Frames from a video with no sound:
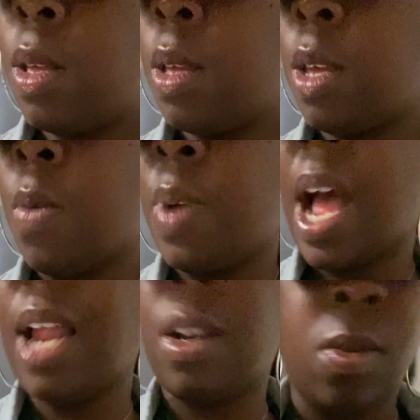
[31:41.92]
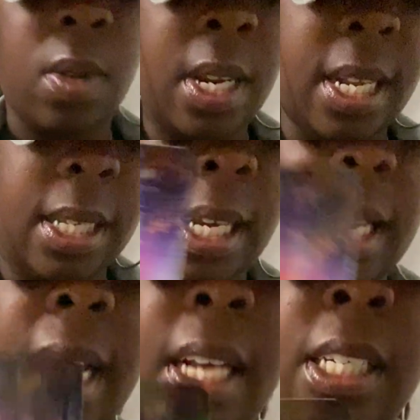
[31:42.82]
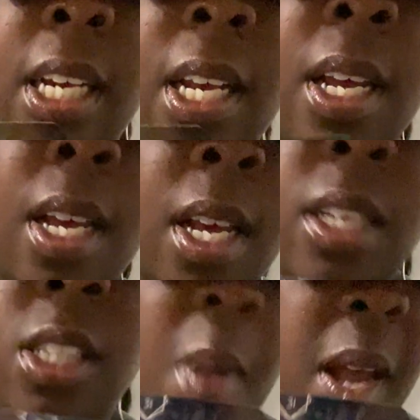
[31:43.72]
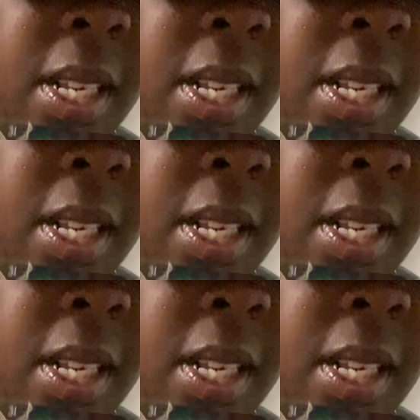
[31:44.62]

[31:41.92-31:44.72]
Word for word: Yeah, we got loneliness and connection. Somebody's